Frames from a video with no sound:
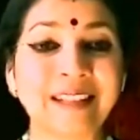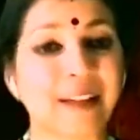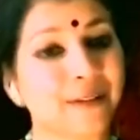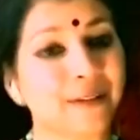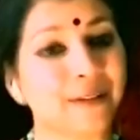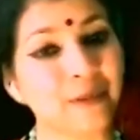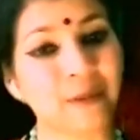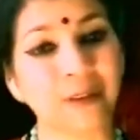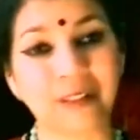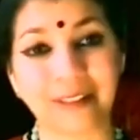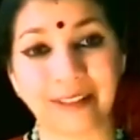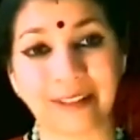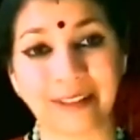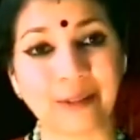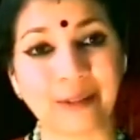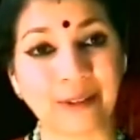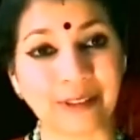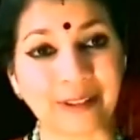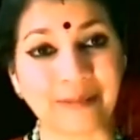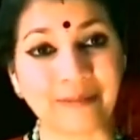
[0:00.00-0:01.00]
Everyone is
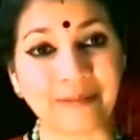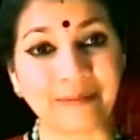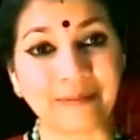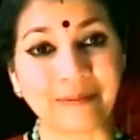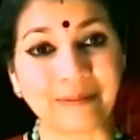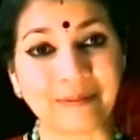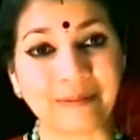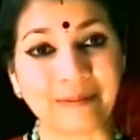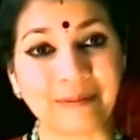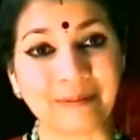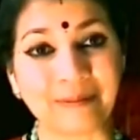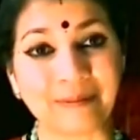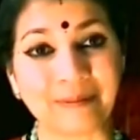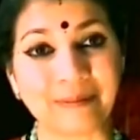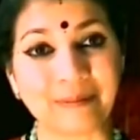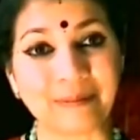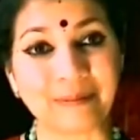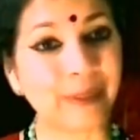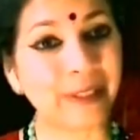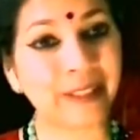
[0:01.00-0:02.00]
good,
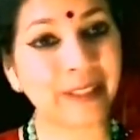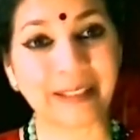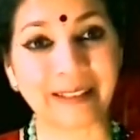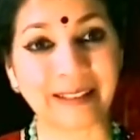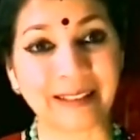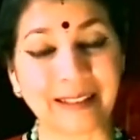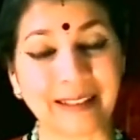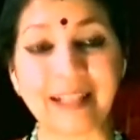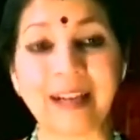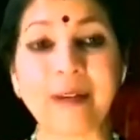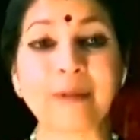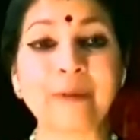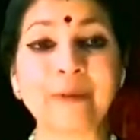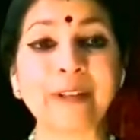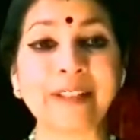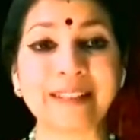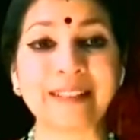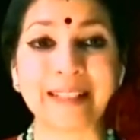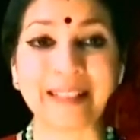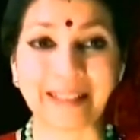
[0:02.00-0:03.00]
period. It's how
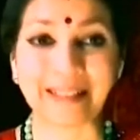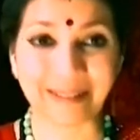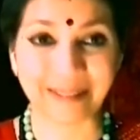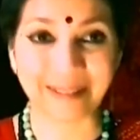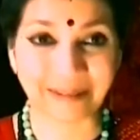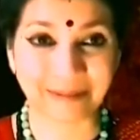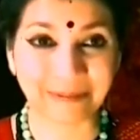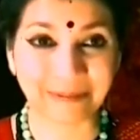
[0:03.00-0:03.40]
we see it.